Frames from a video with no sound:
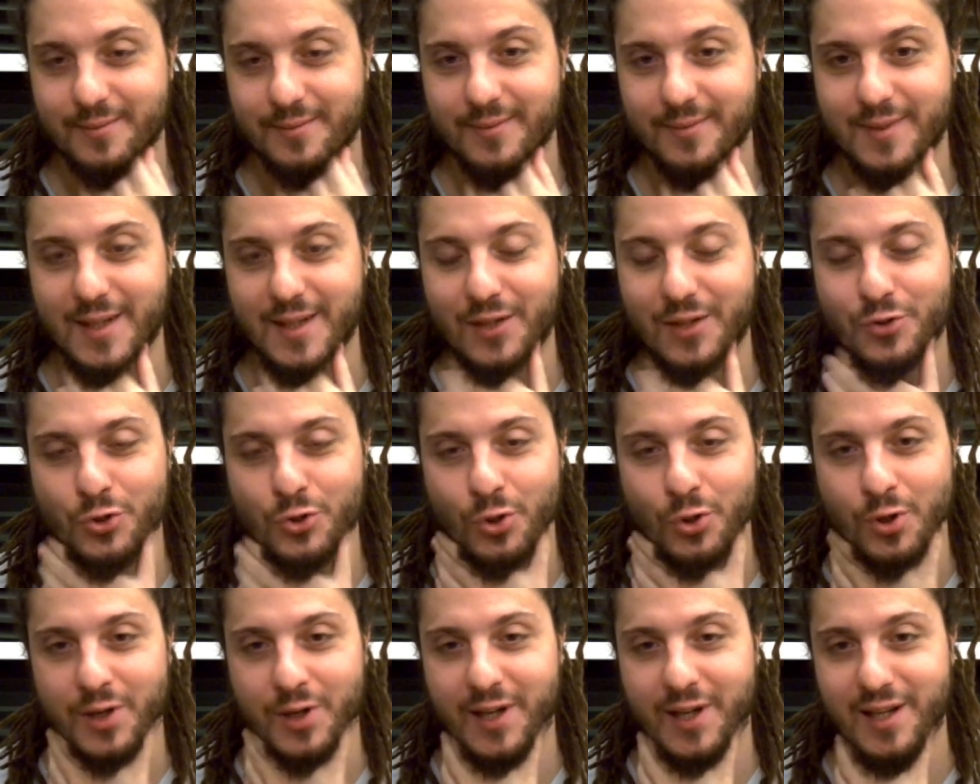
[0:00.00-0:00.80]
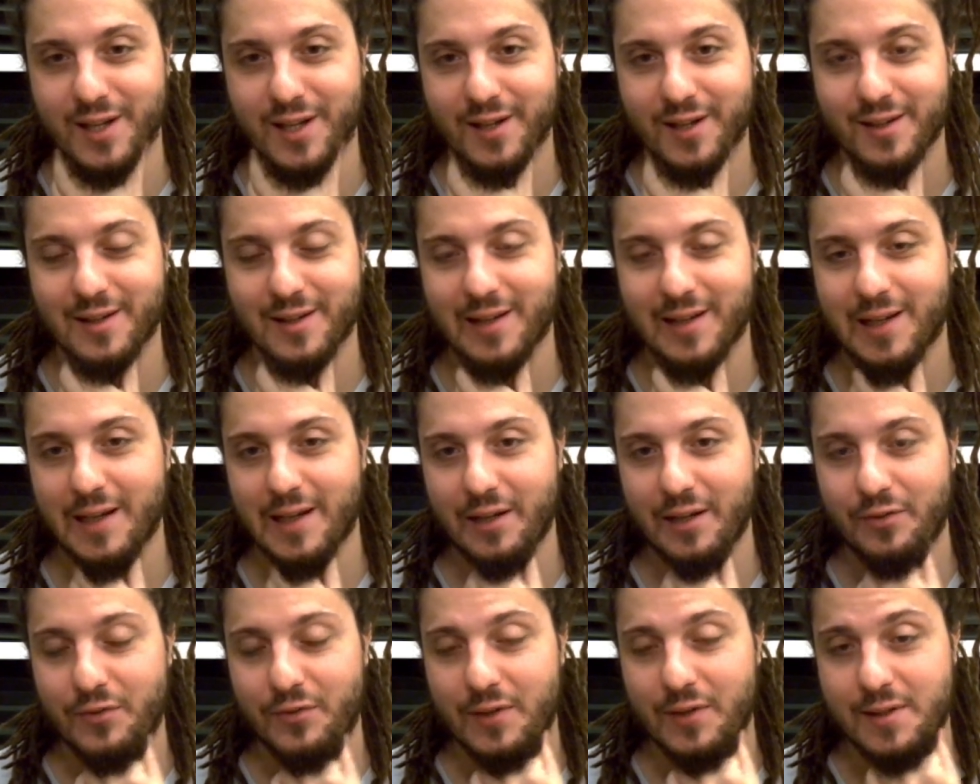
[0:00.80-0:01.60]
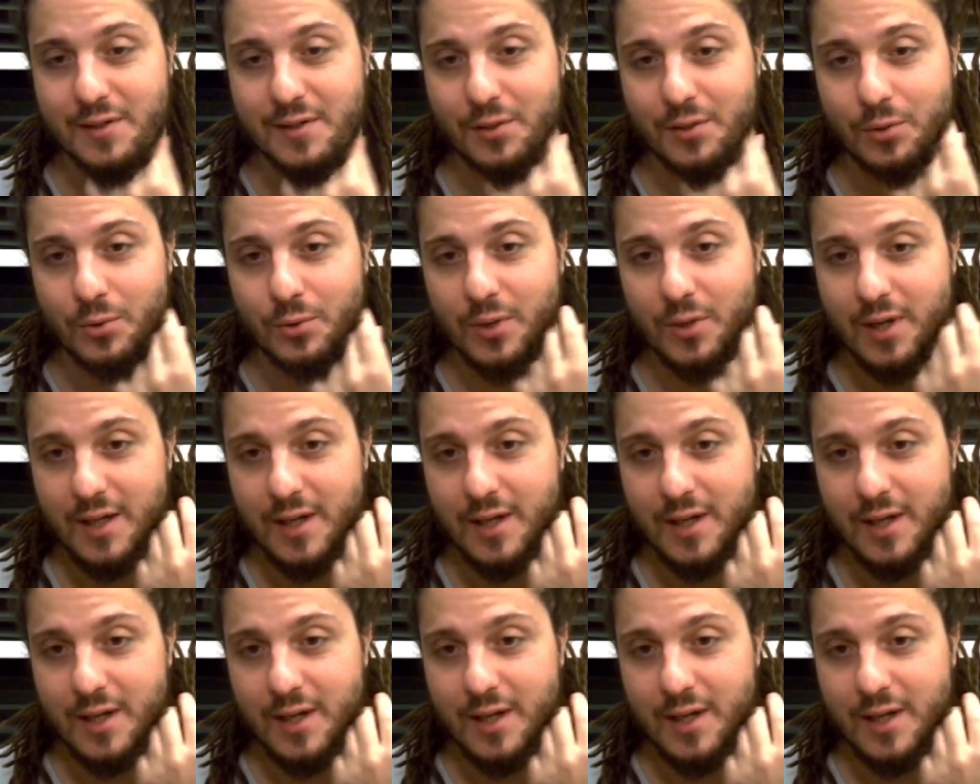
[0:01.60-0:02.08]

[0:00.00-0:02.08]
enjoying life. And so